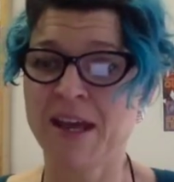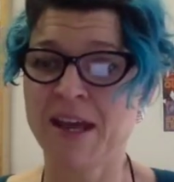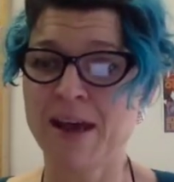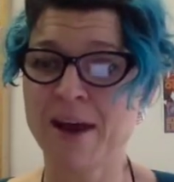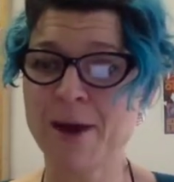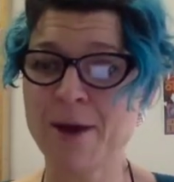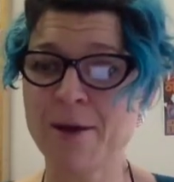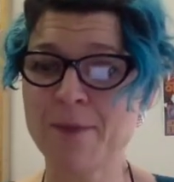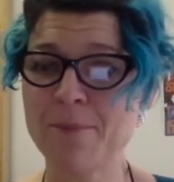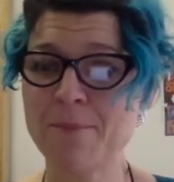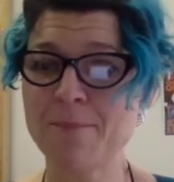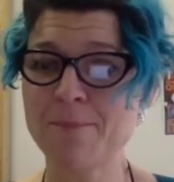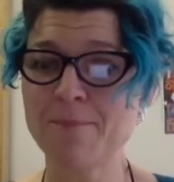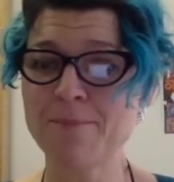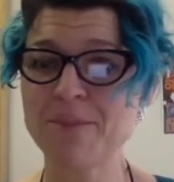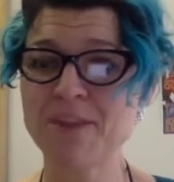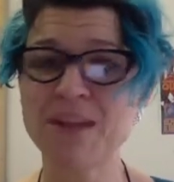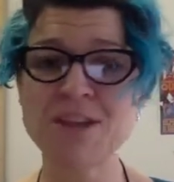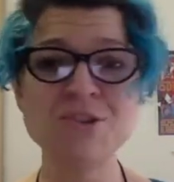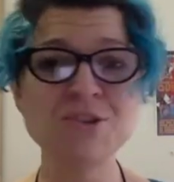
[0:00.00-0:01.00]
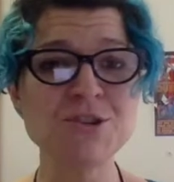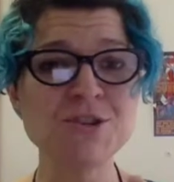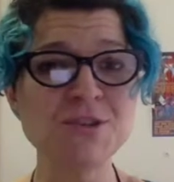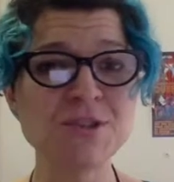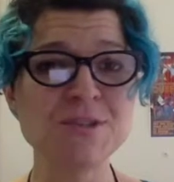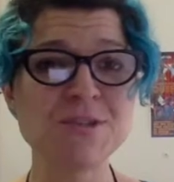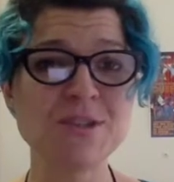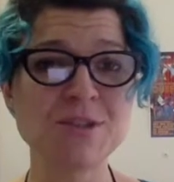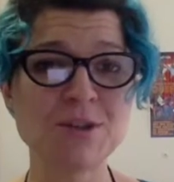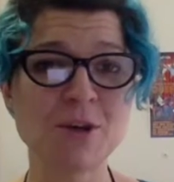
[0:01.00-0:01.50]
You
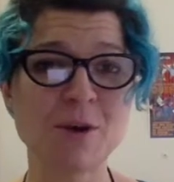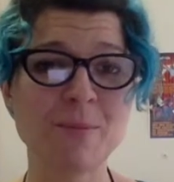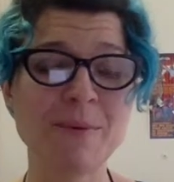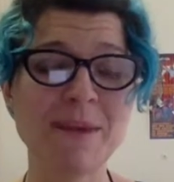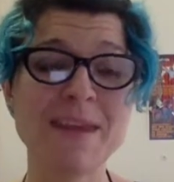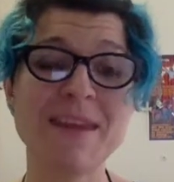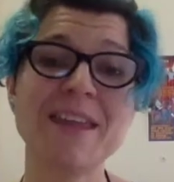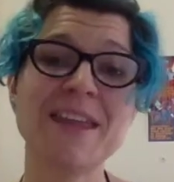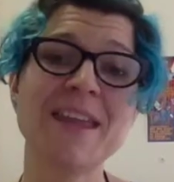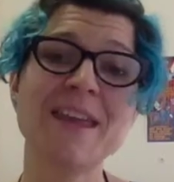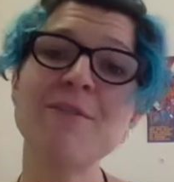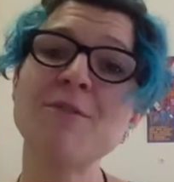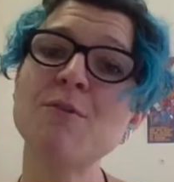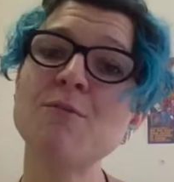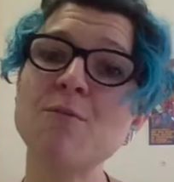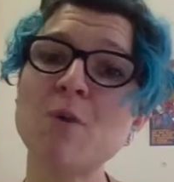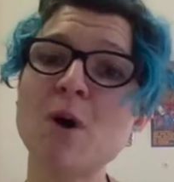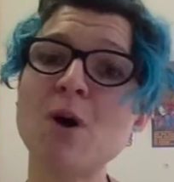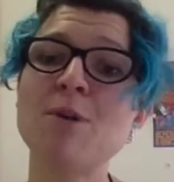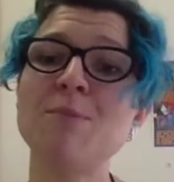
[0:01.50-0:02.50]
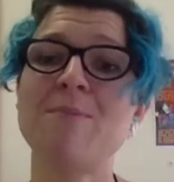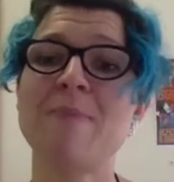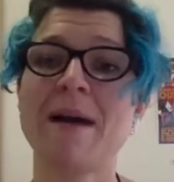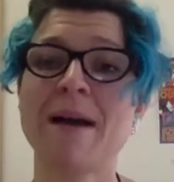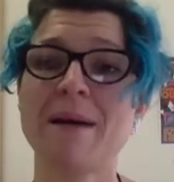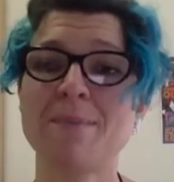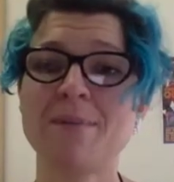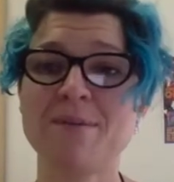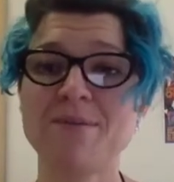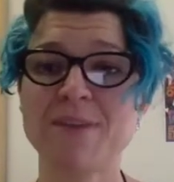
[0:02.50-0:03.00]
introduce the topic and give a
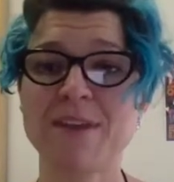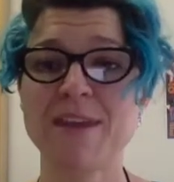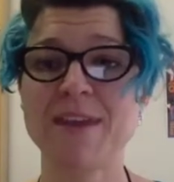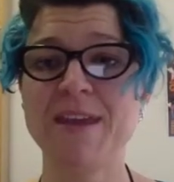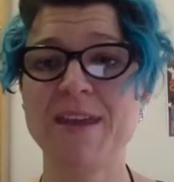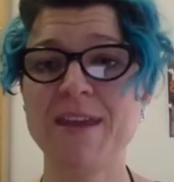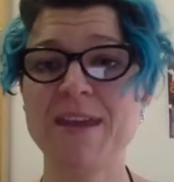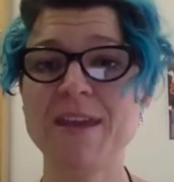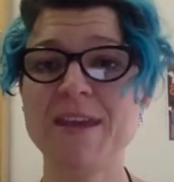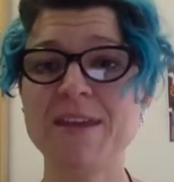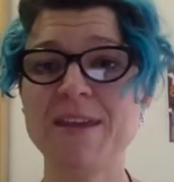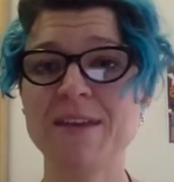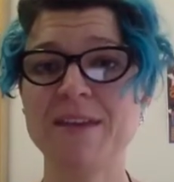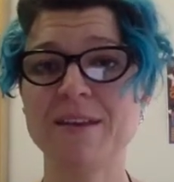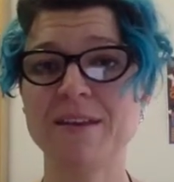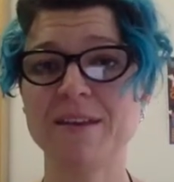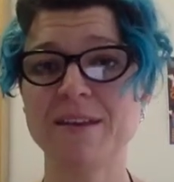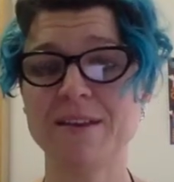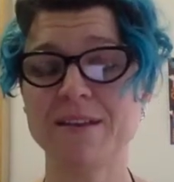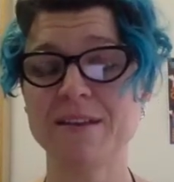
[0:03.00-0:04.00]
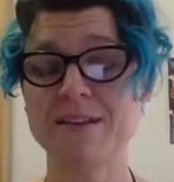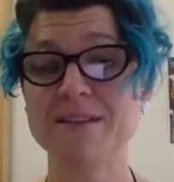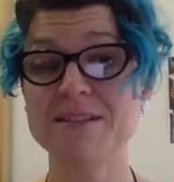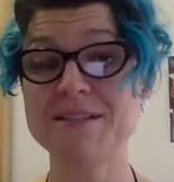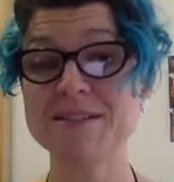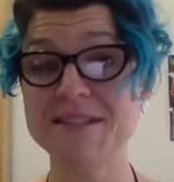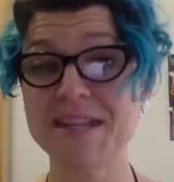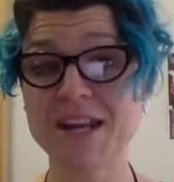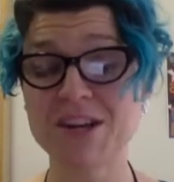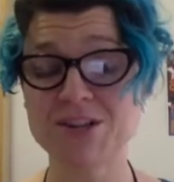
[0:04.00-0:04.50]
roadmap of the key
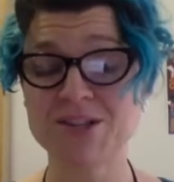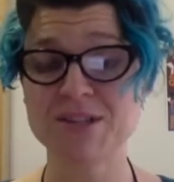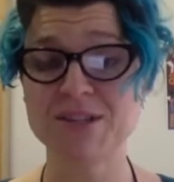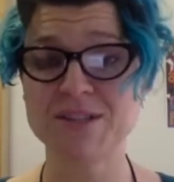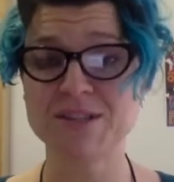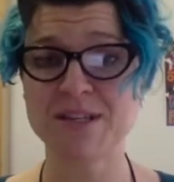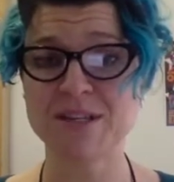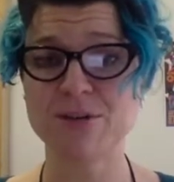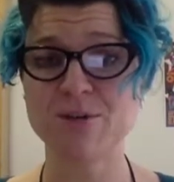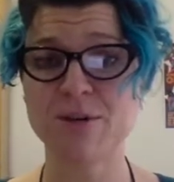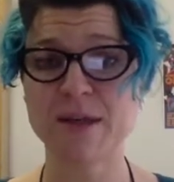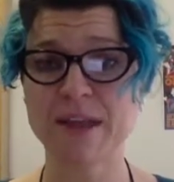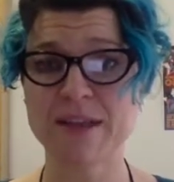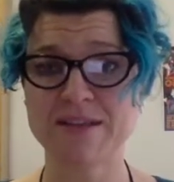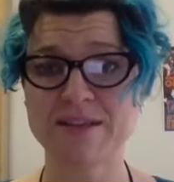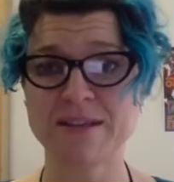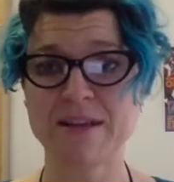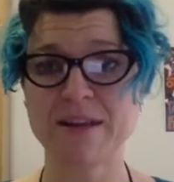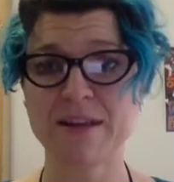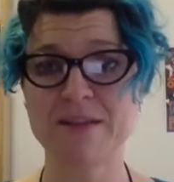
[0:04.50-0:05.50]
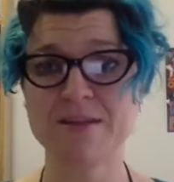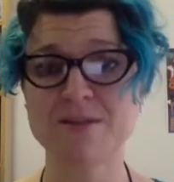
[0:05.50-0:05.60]
sections in your essay.